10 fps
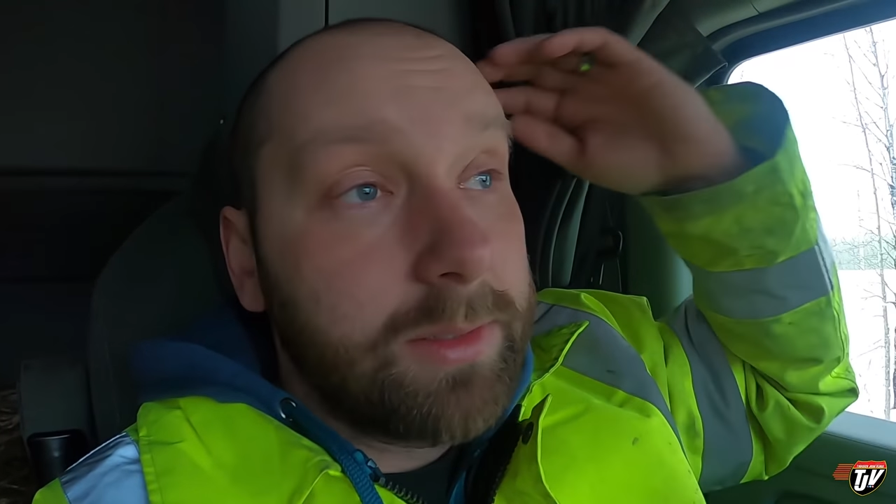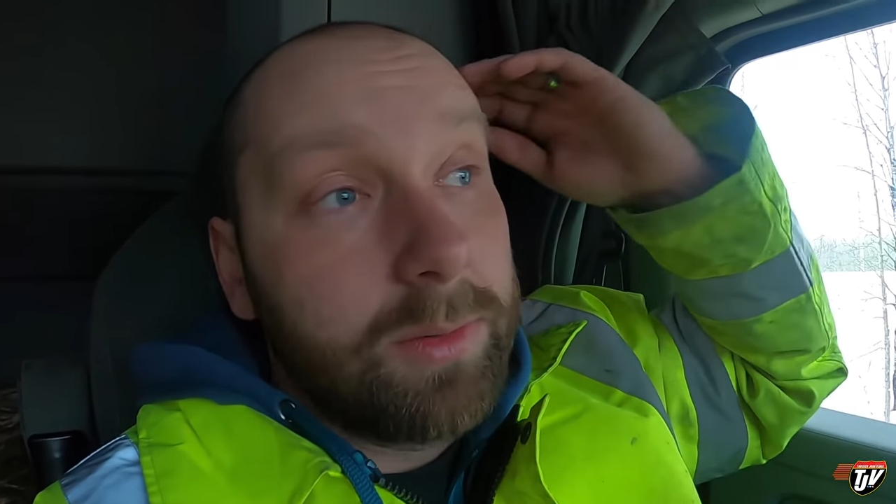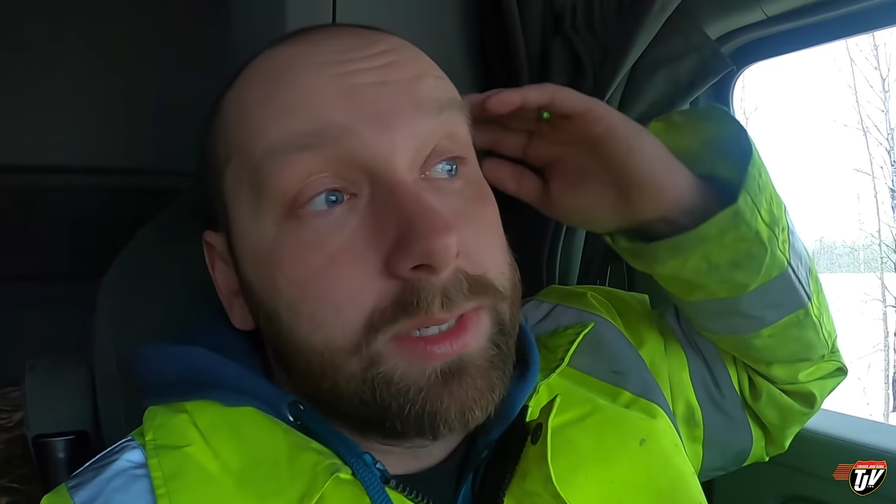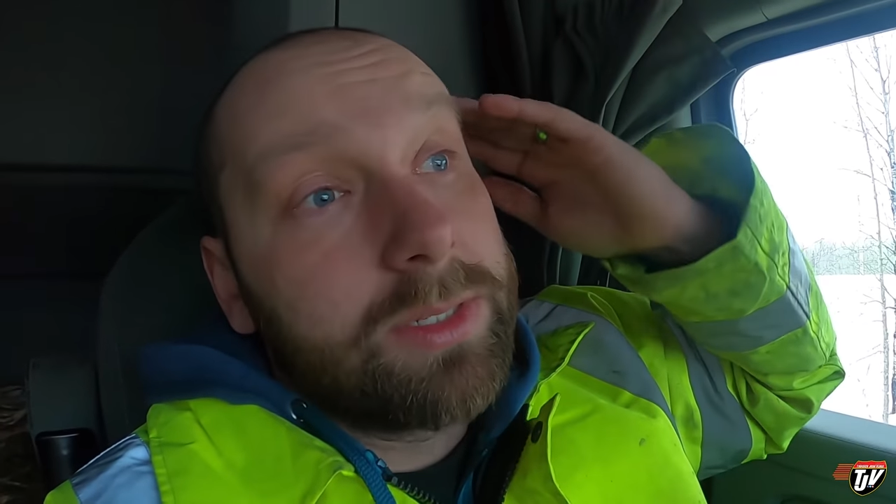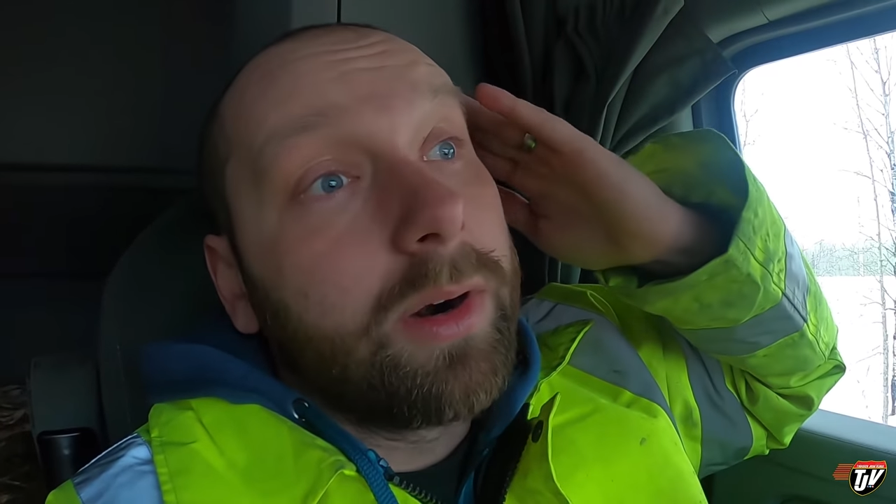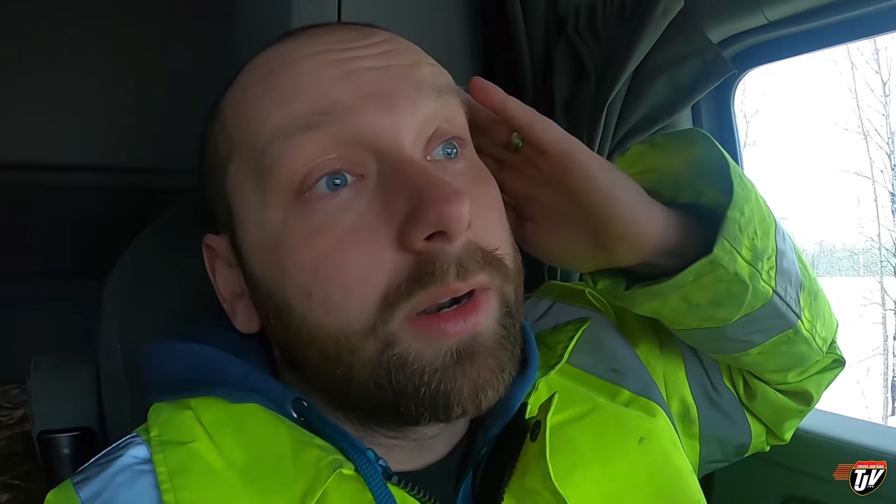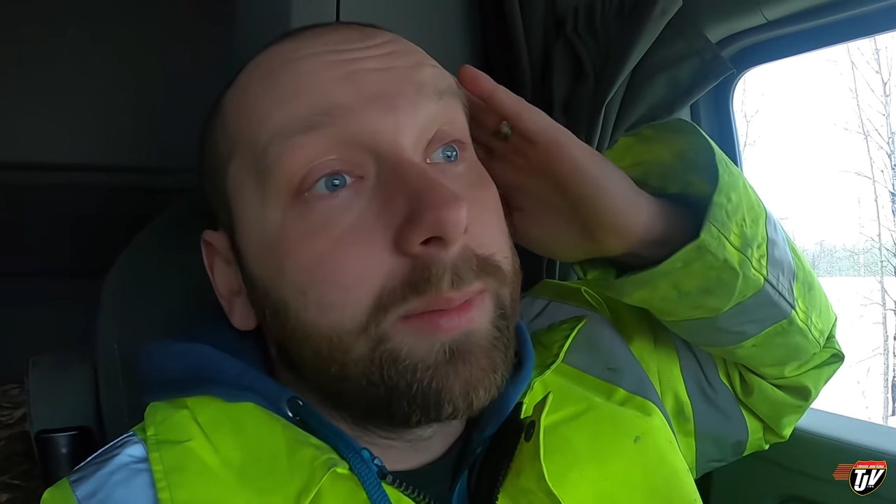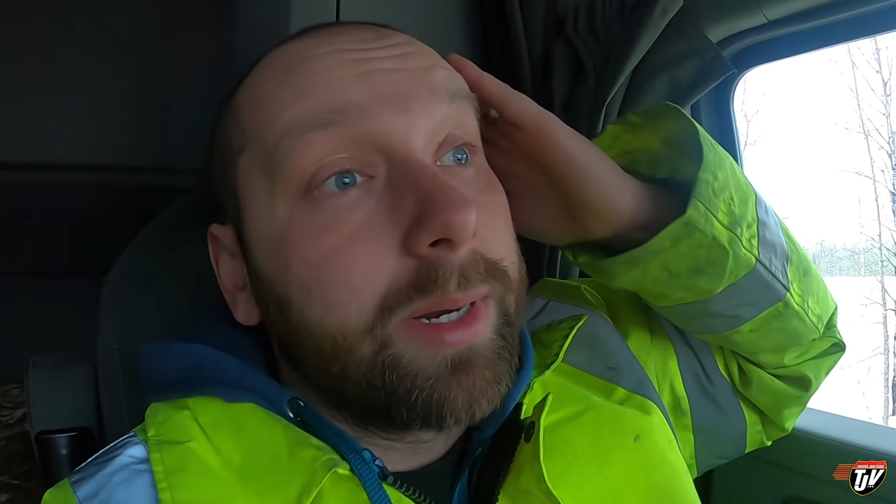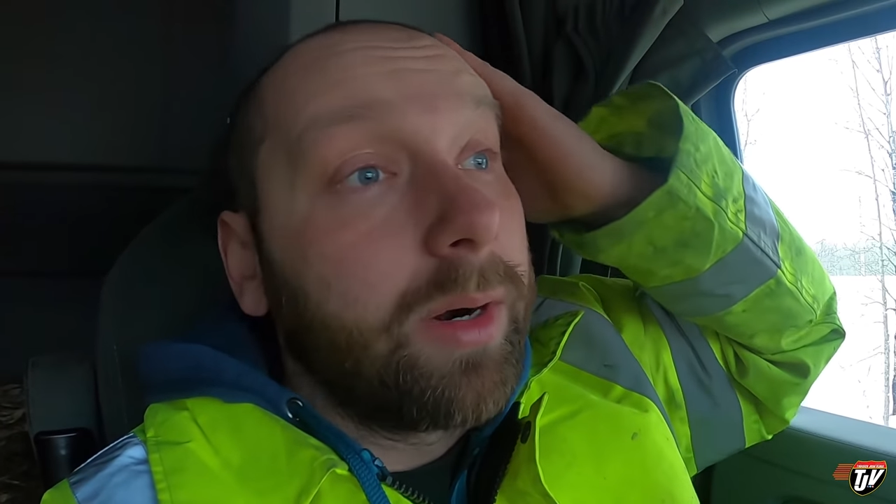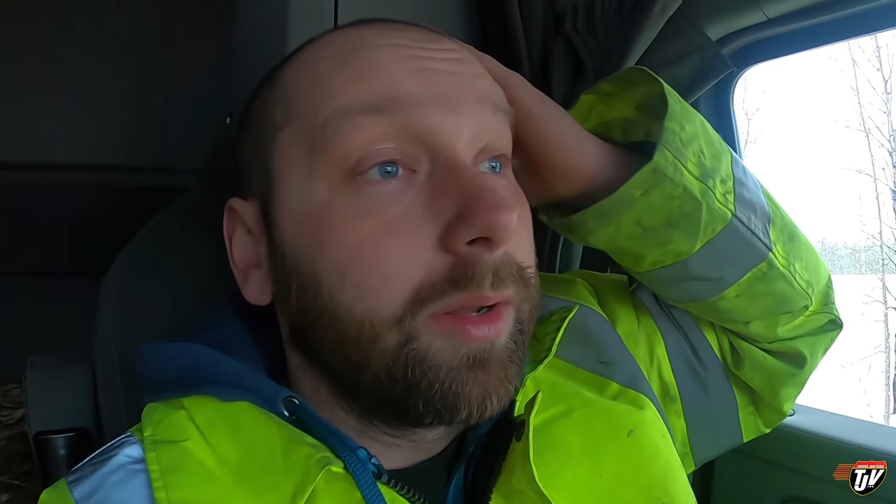so I started
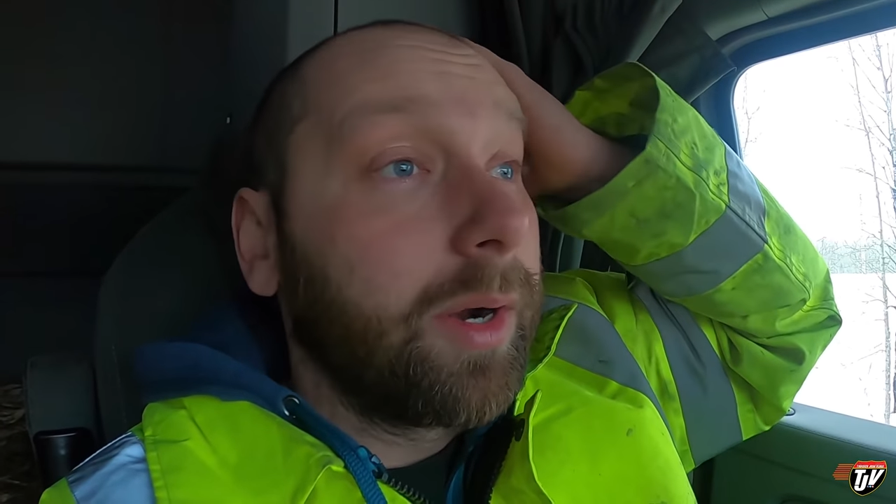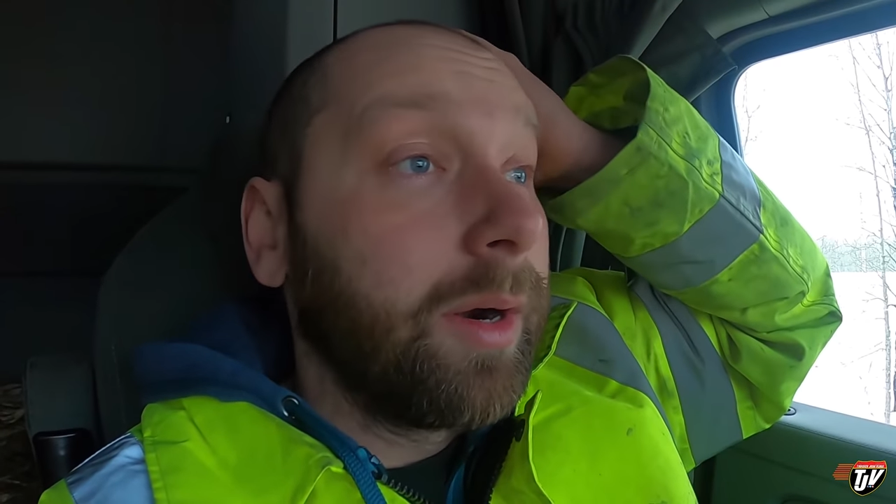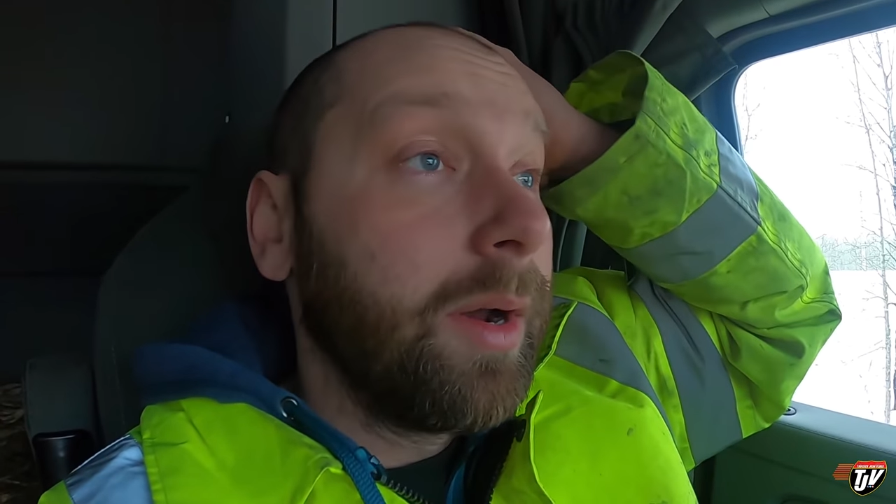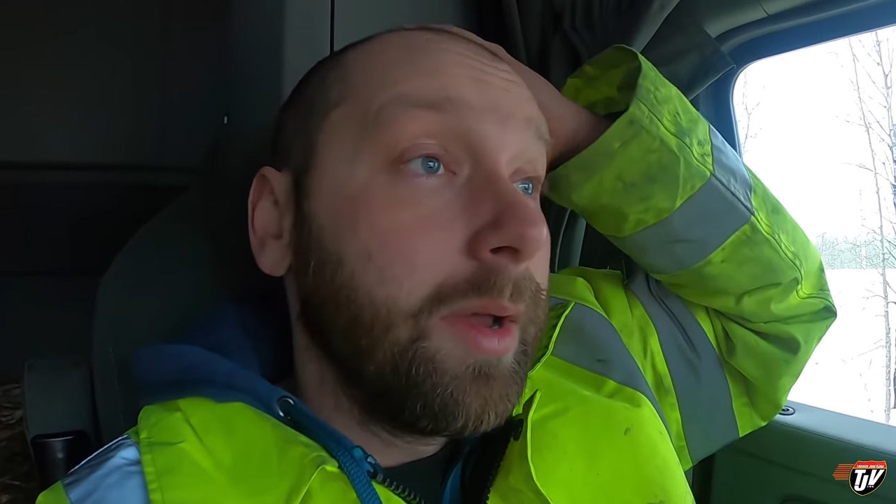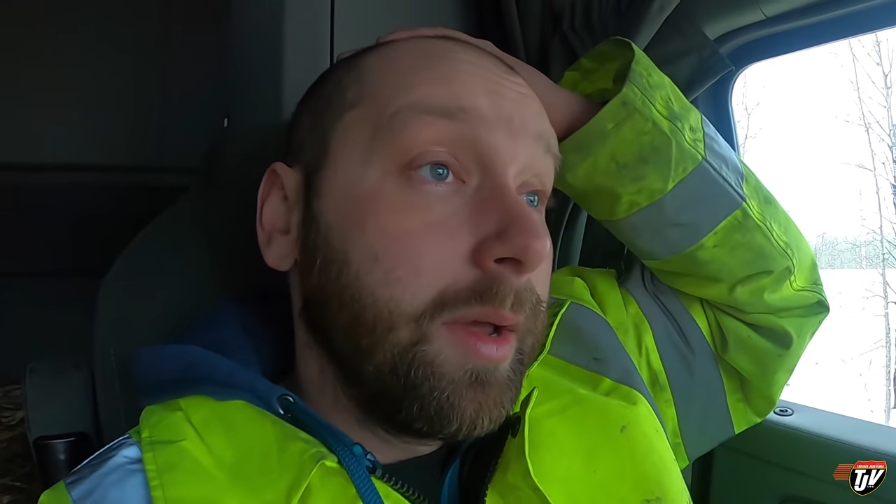a bit earlier.